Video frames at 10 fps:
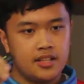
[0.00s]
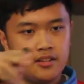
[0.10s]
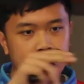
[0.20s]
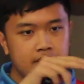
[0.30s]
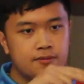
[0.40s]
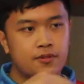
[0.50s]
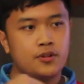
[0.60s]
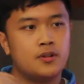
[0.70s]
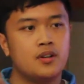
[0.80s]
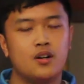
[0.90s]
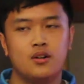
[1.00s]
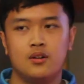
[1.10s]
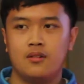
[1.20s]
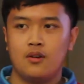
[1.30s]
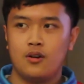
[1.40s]
degrees for
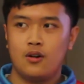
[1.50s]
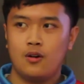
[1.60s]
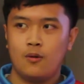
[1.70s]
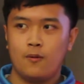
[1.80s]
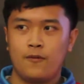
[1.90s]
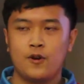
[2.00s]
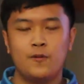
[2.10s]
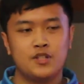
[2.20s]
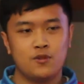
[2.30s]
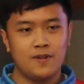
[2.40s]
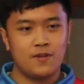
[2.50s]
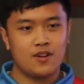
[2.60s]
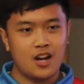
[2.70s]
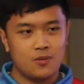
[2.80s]
over 24